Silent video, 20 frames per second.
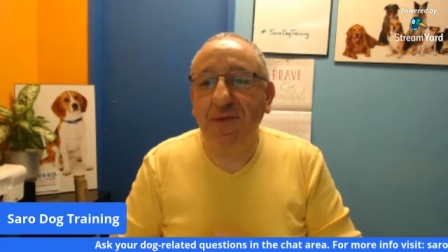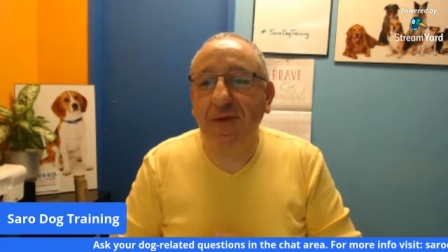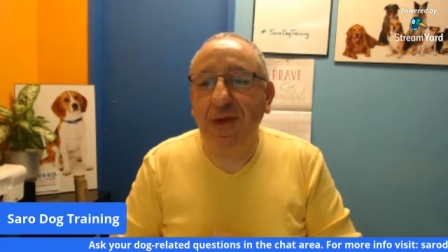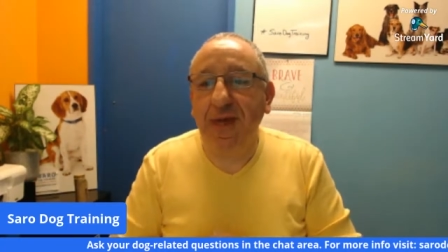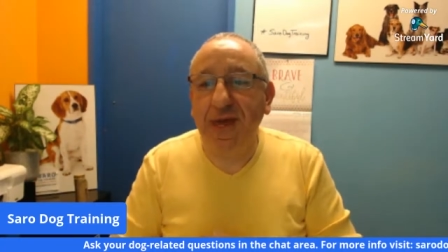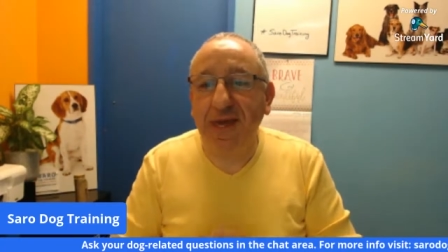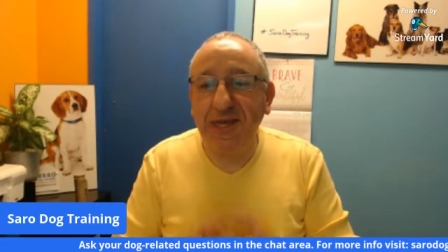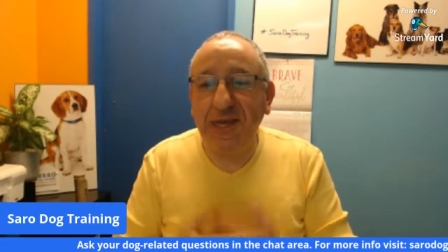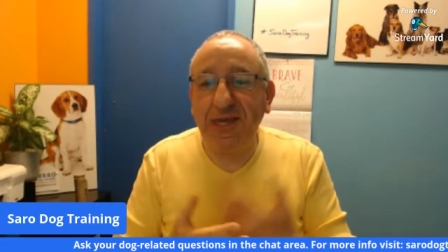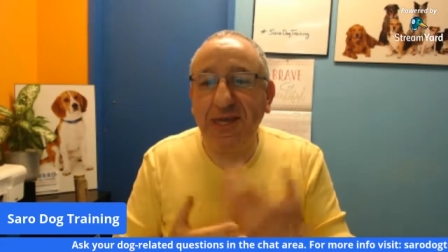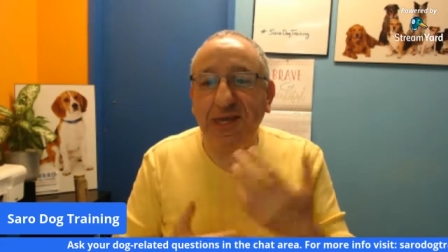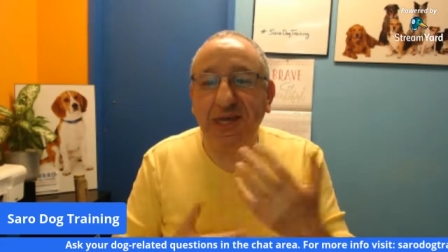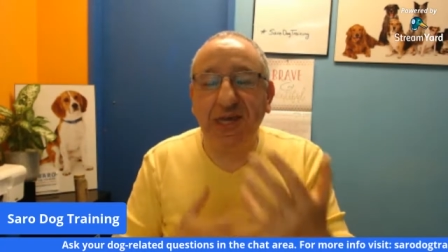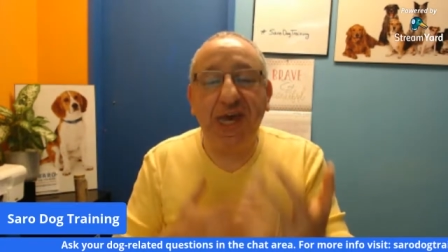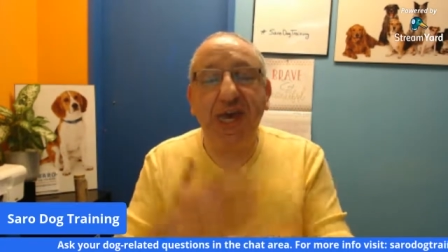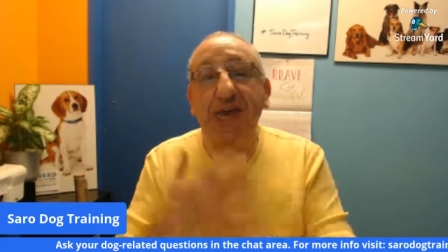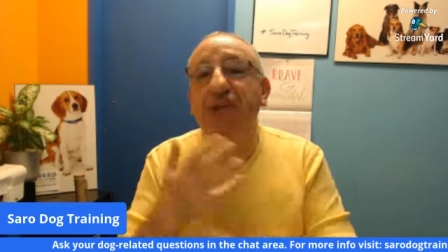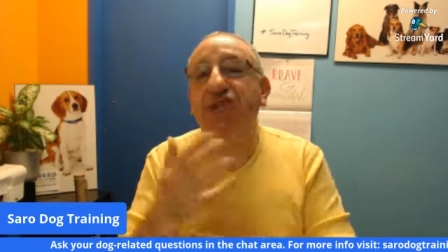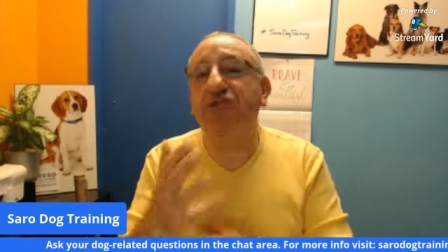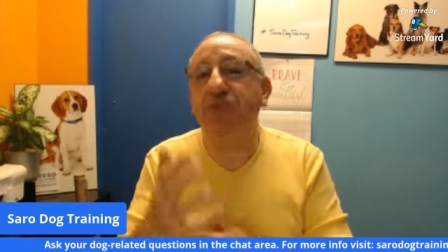any
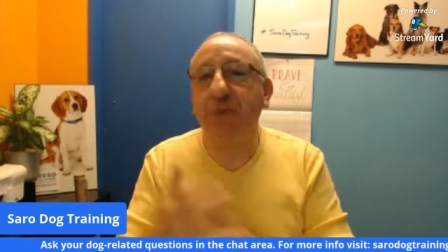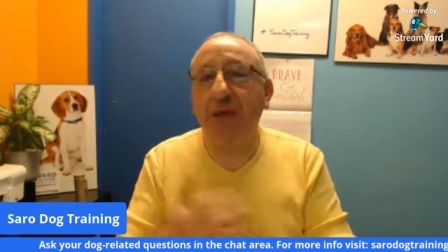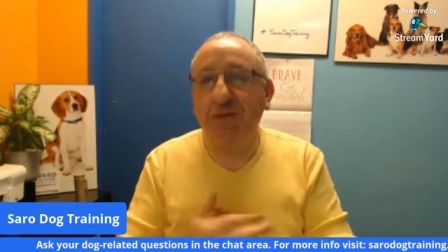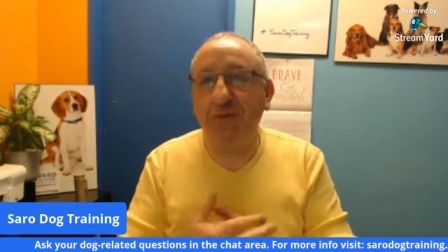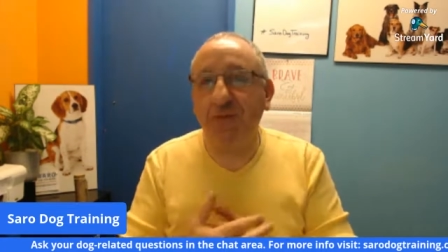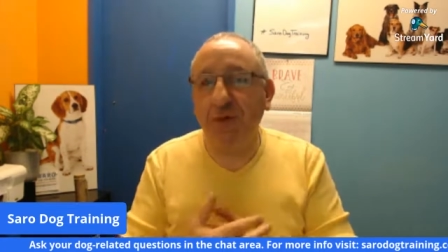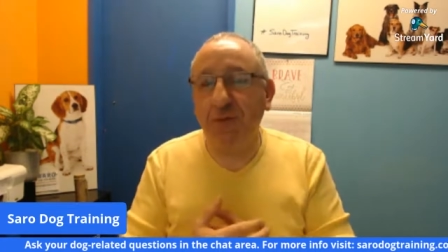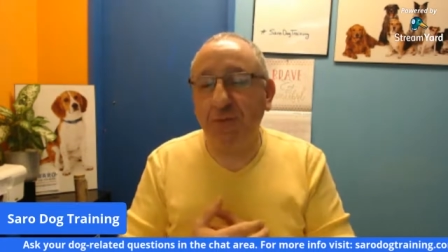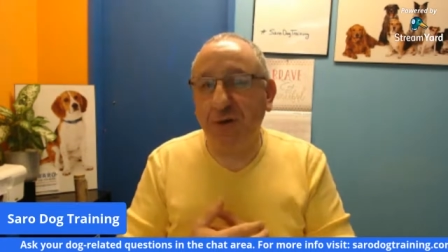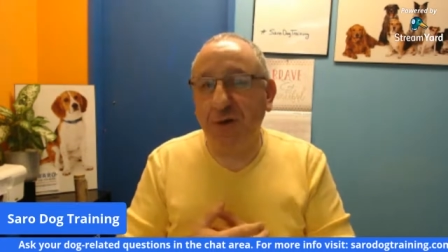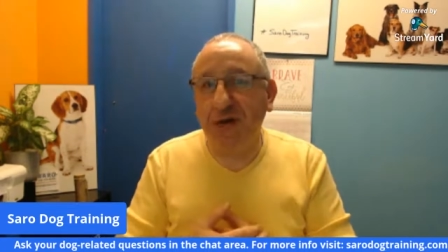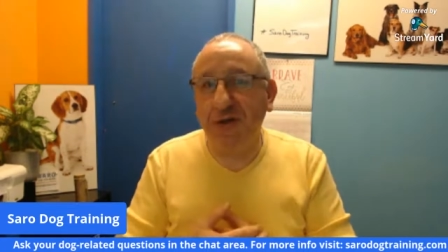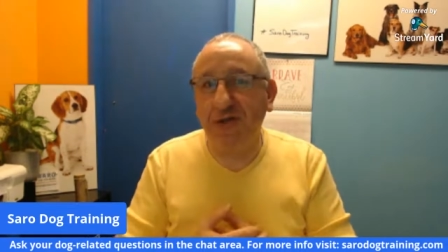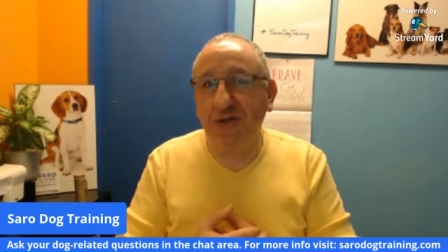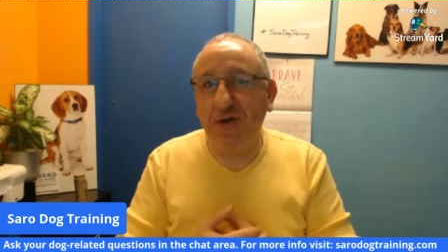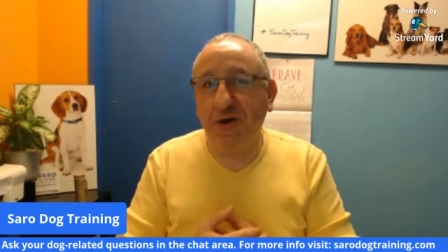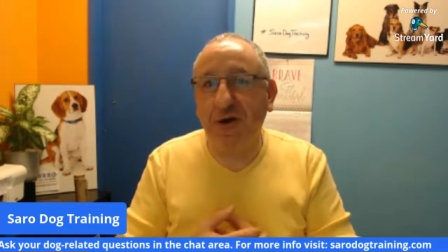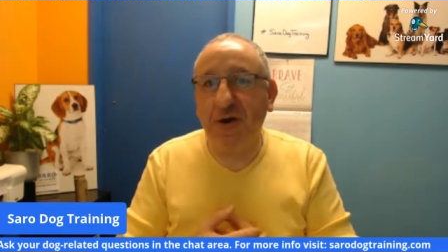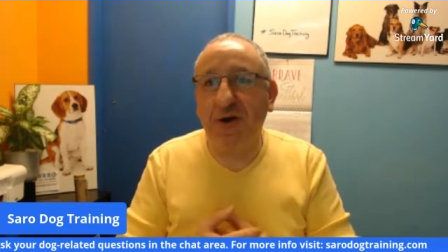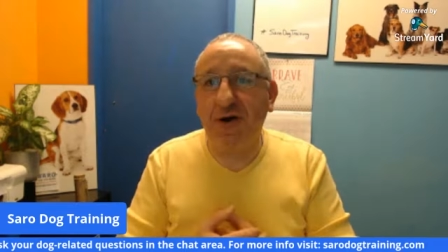engagement with my
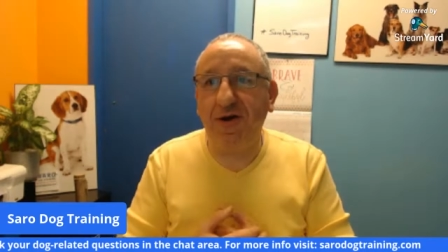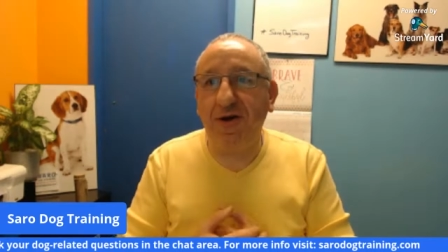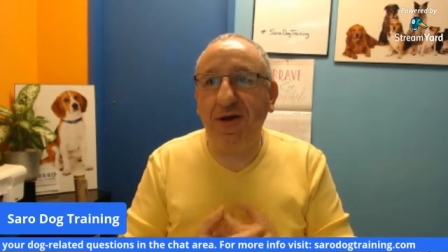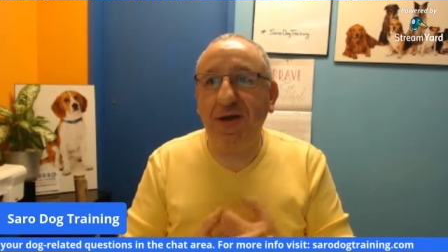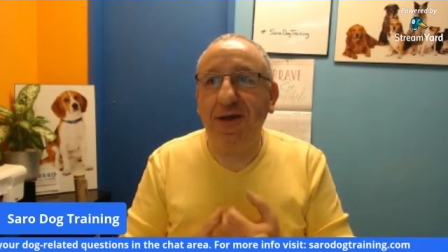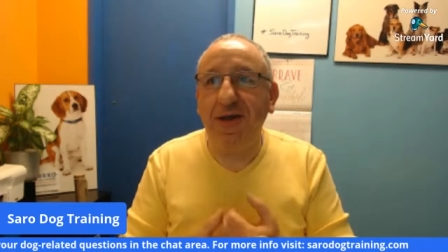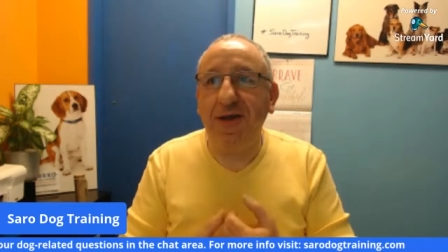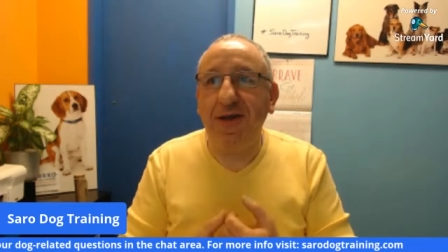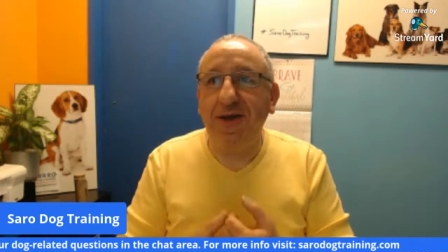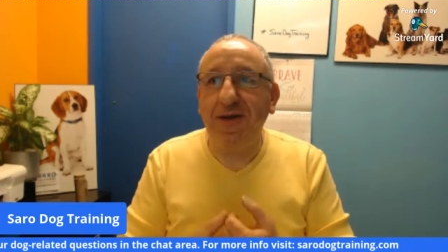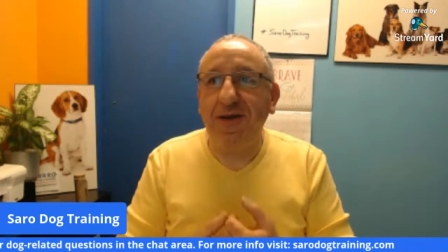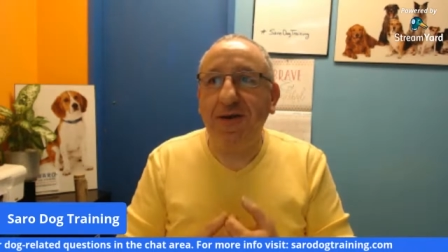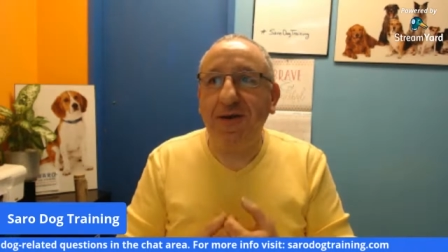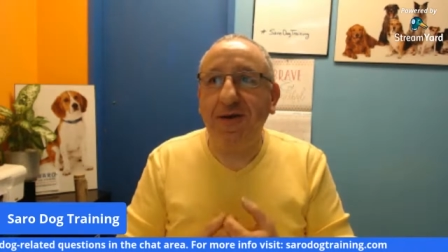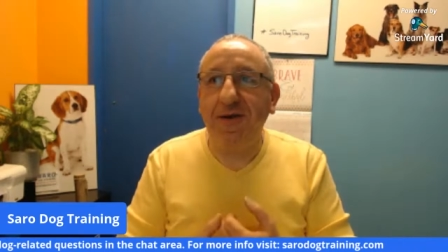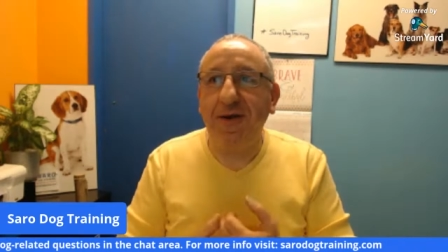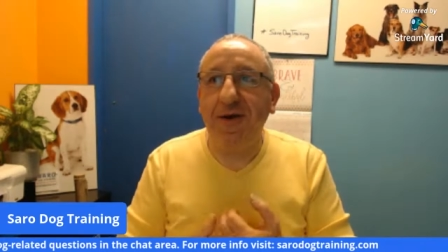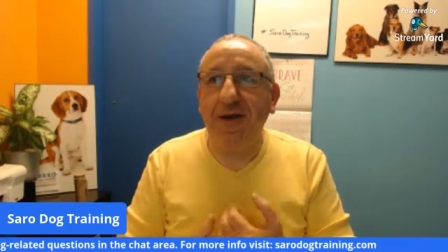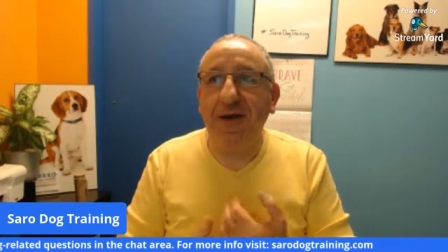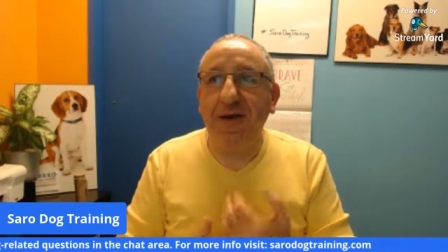dog
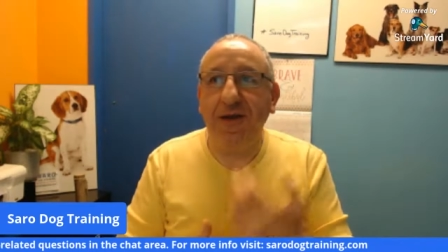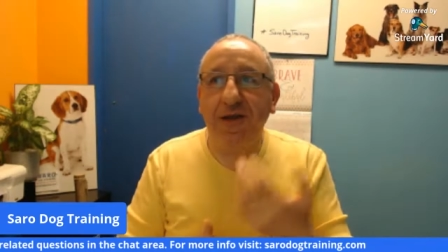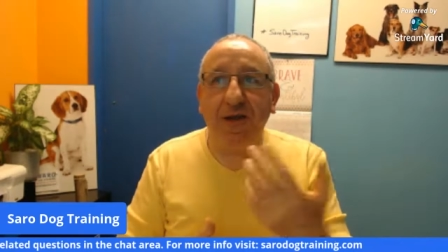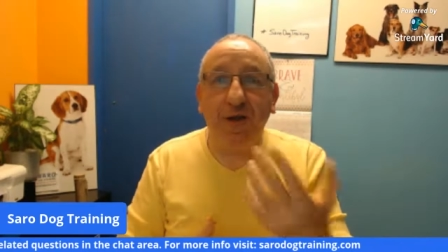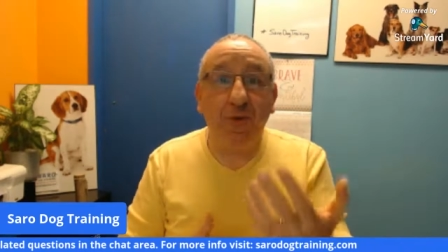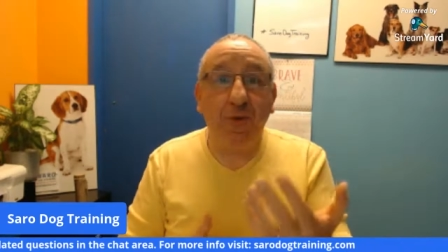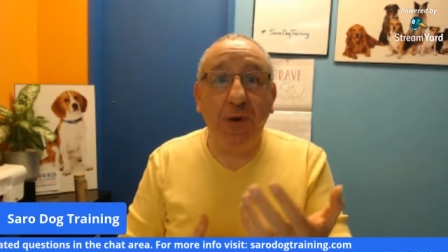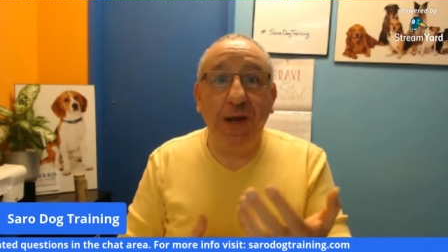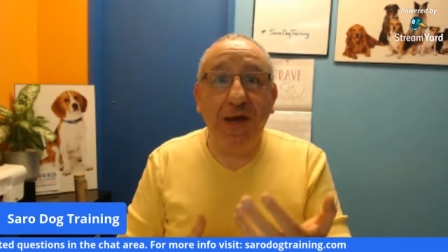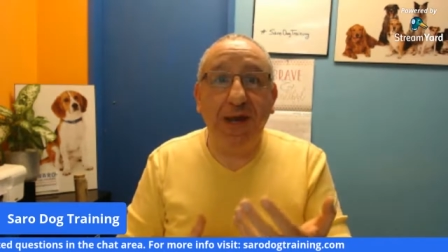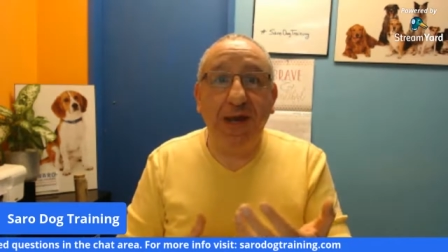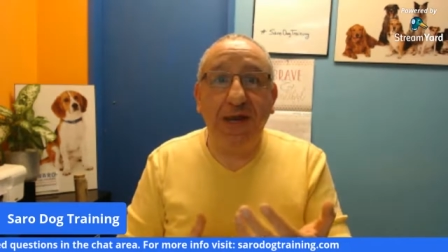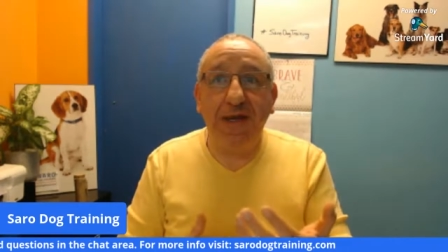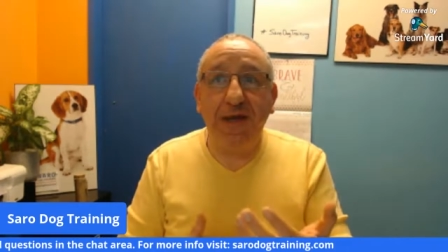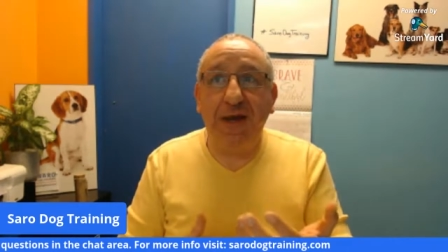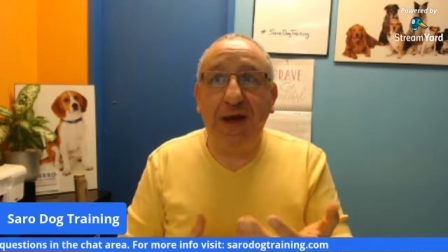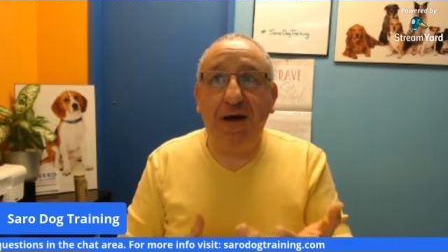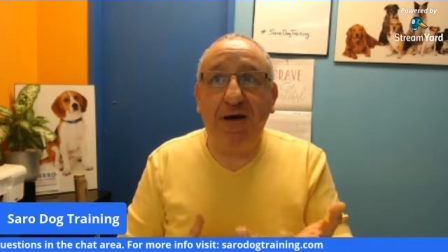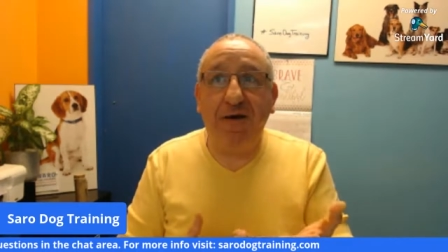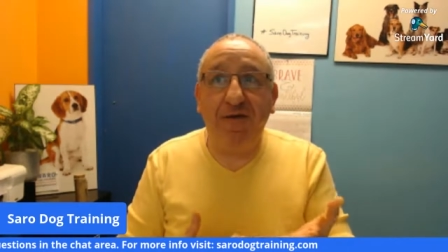uh, in a way
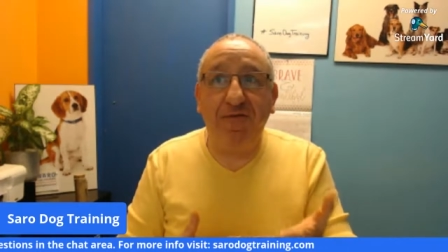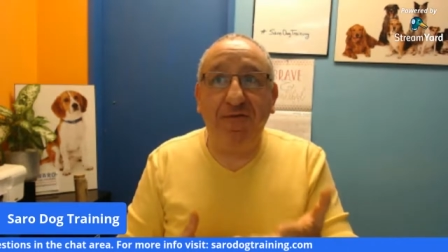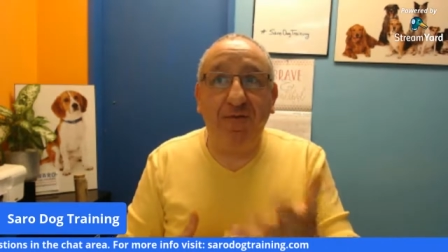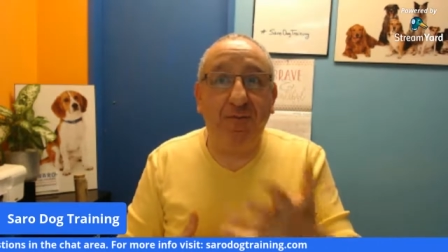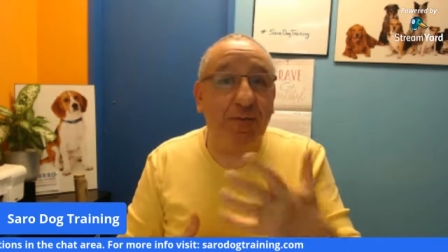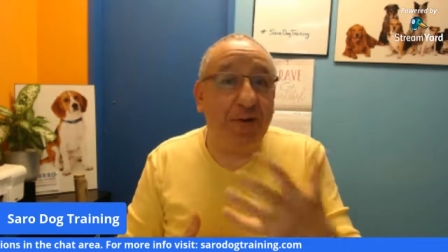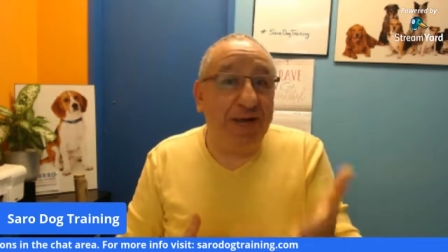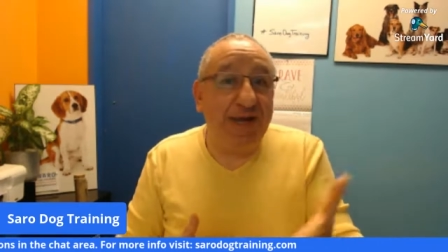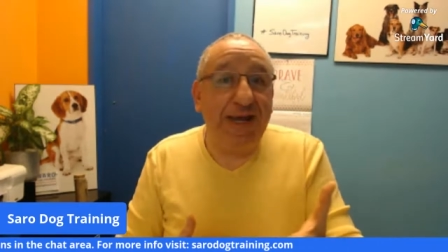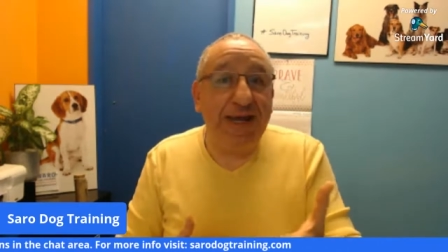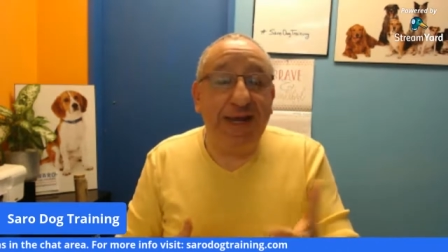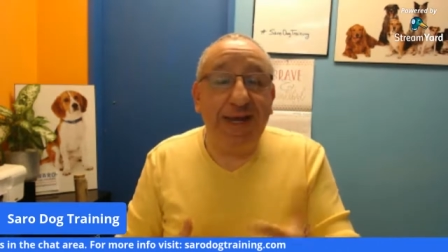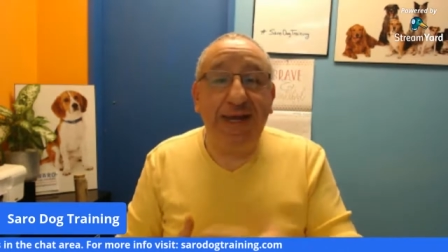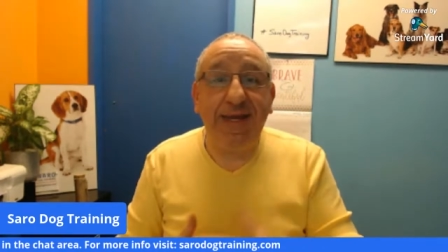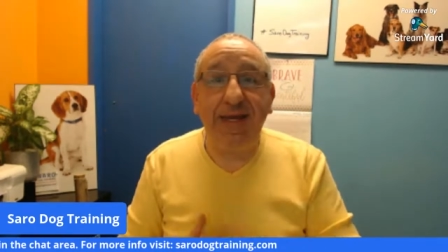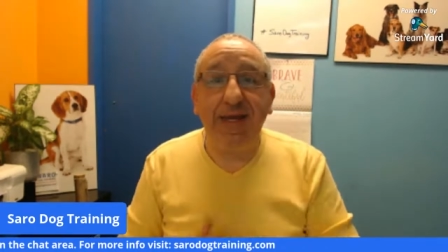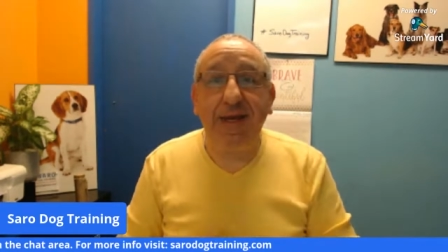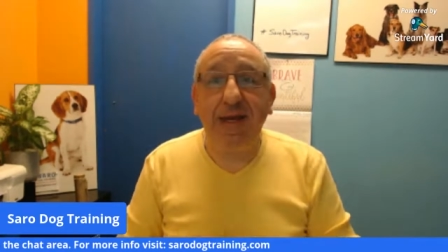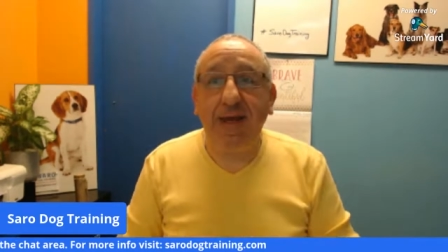of play,